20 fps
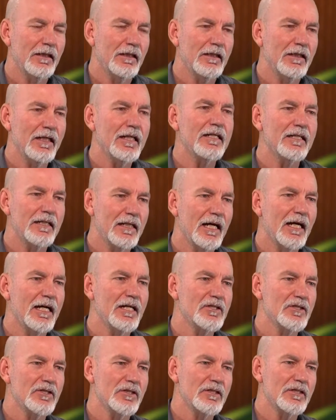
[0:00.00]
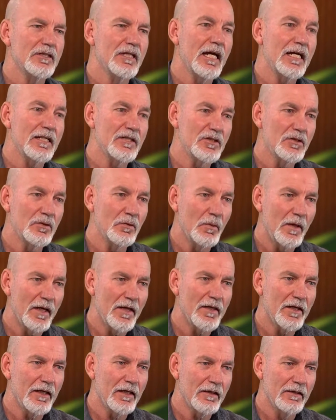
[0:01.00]
indications as to
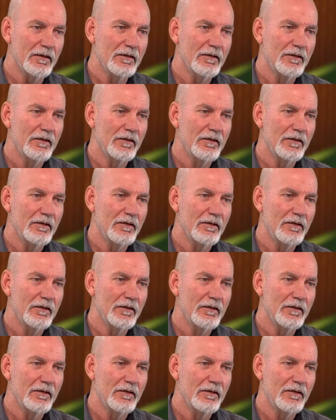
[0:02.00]
whether